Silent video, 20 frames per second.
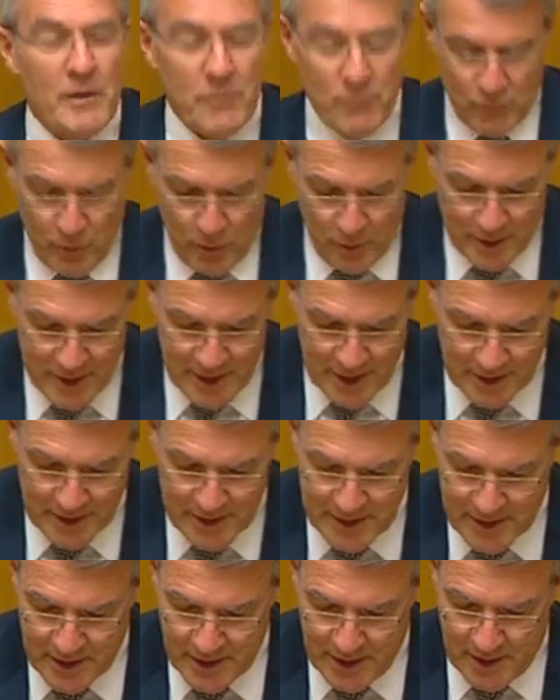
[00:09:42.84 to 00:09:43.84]
rorting
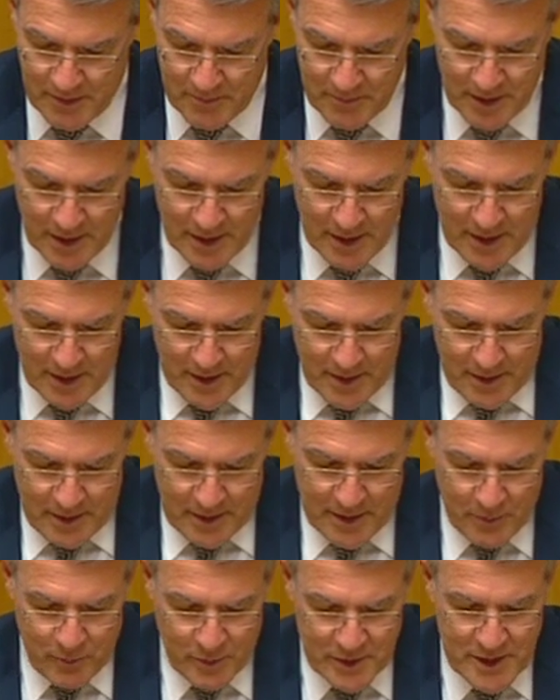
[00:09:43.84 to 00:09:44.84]
scheme
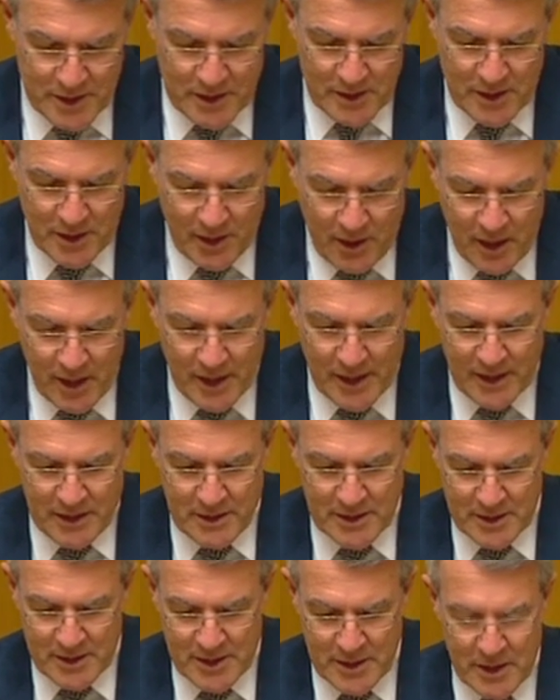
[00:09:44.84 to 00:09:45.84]
that was entirely
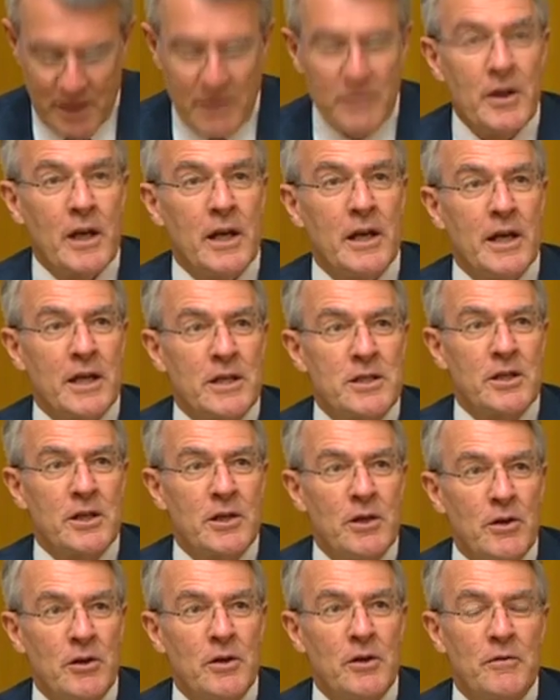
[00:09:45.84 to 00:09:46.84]
conceived and
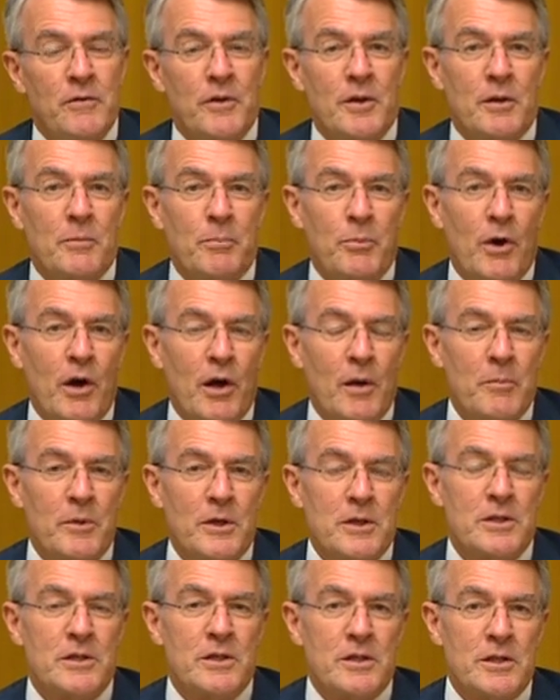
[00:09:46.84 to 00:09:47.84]
executed for the Prime
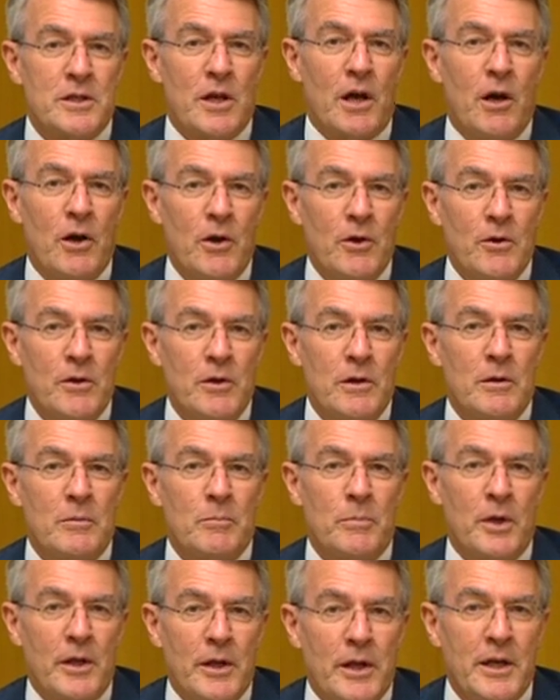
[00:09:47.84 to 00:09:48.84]
Minister's own
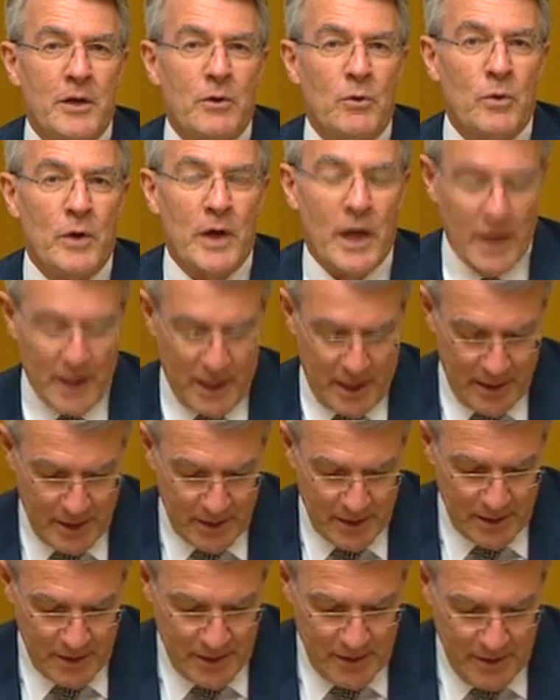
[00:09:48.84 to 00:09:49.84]
political gain.
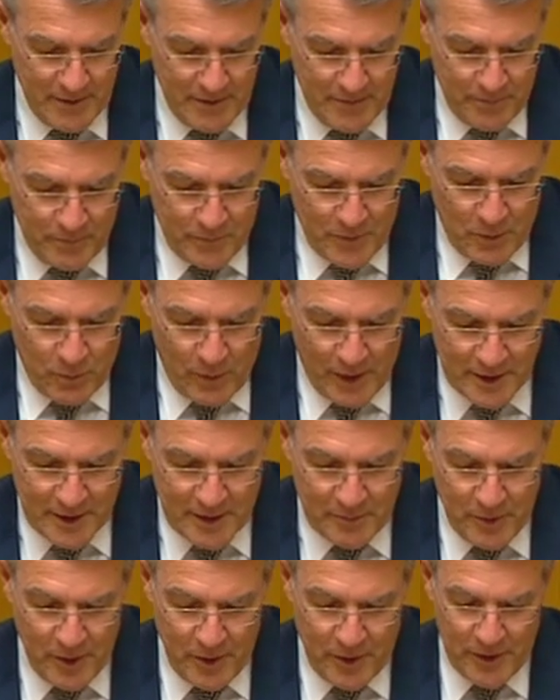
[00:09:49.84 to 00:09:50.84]
One
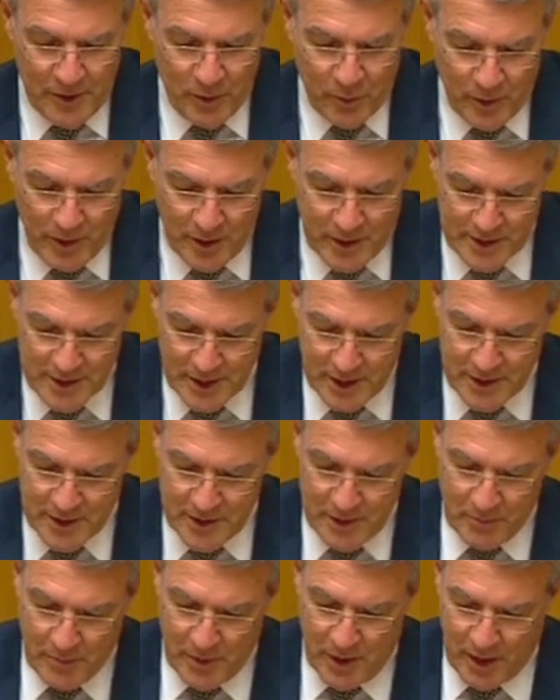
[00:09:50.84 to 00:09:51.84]
community
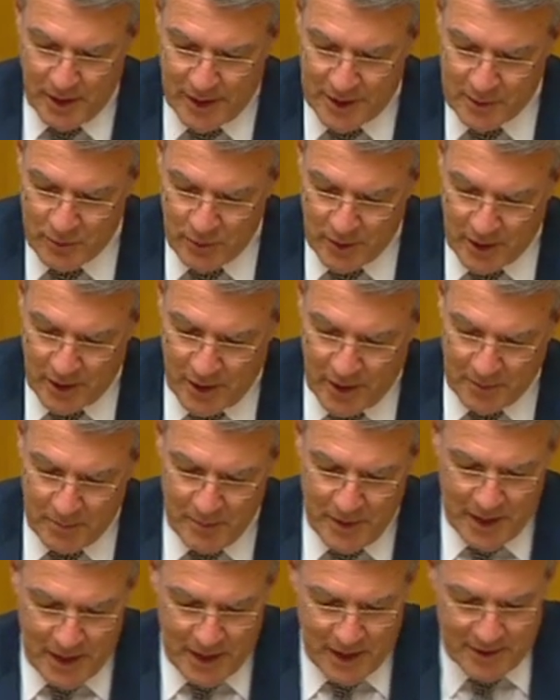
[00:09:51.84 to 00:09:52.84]
organisation in my electorate, like
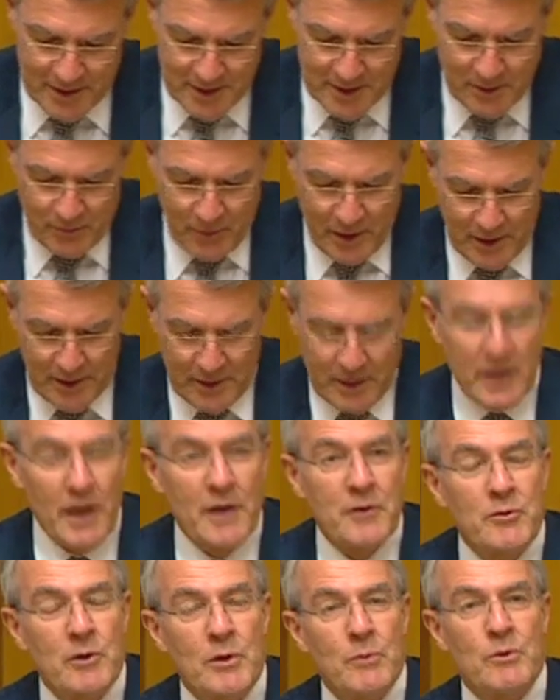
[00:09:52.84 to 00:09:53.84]
many others around the
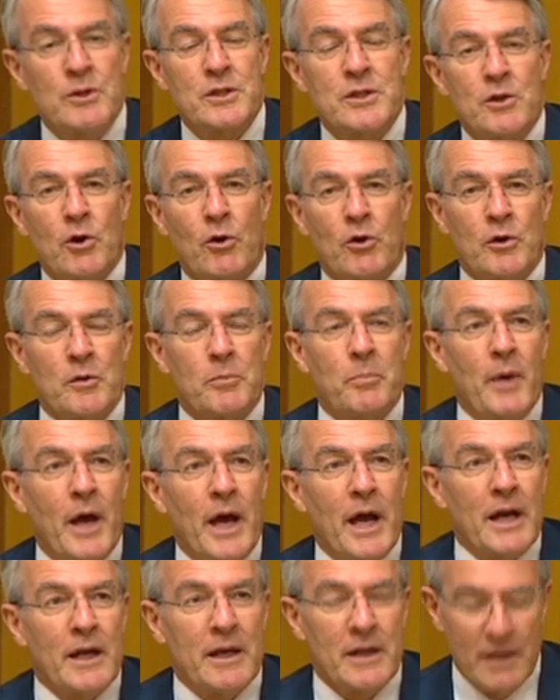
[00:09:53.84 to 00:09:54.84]
country, was knocked
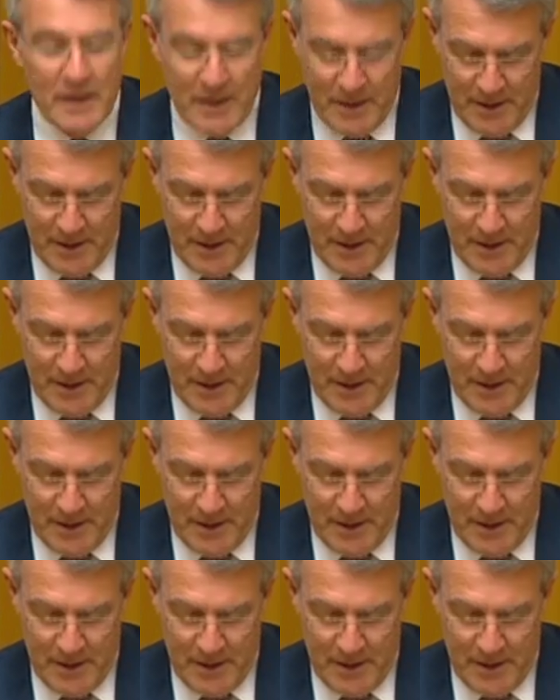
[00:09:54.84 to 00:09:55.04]
back